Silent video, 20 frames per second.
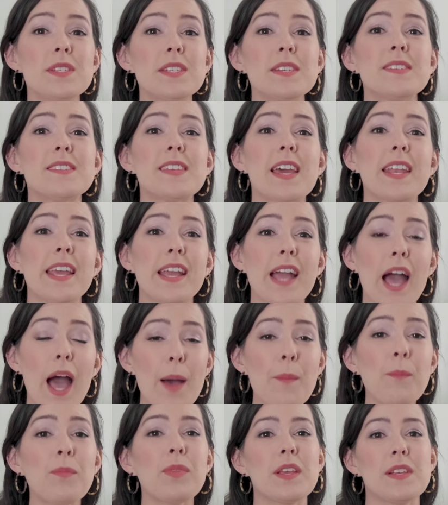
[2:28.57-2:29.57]
to setting
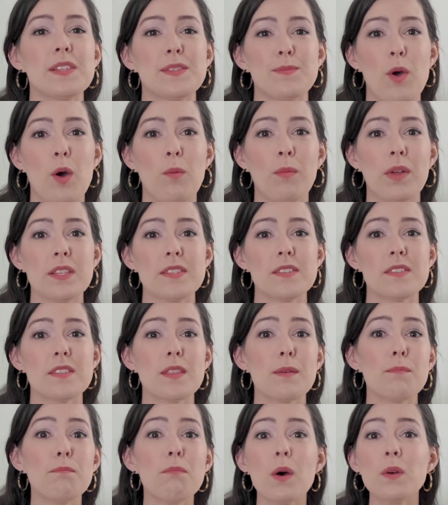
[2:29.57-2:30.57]
up these moments,
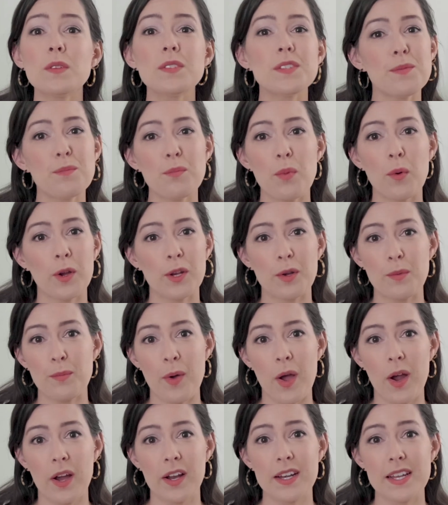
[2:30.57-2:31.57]
the most important
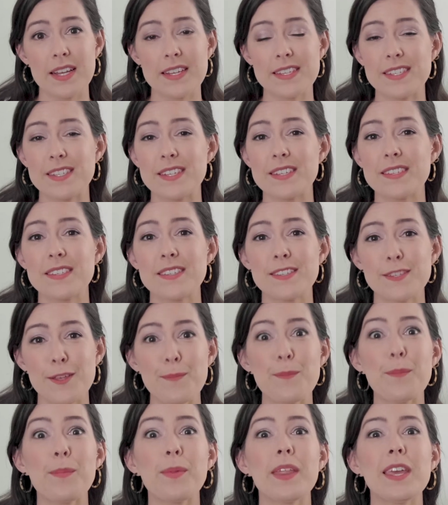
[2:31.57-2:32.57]
part is to
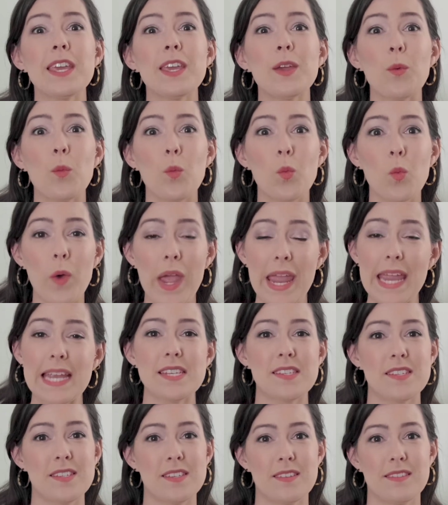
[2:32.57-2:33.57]
simply
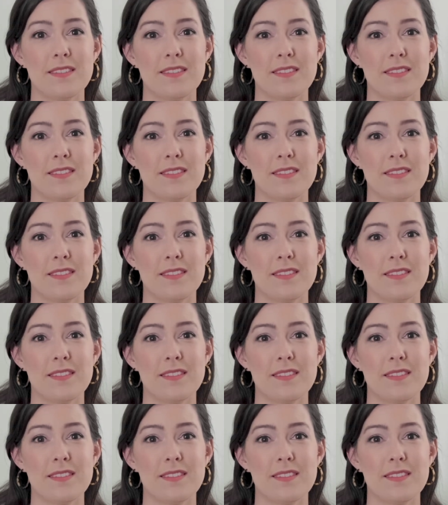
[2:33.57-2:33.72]
wait.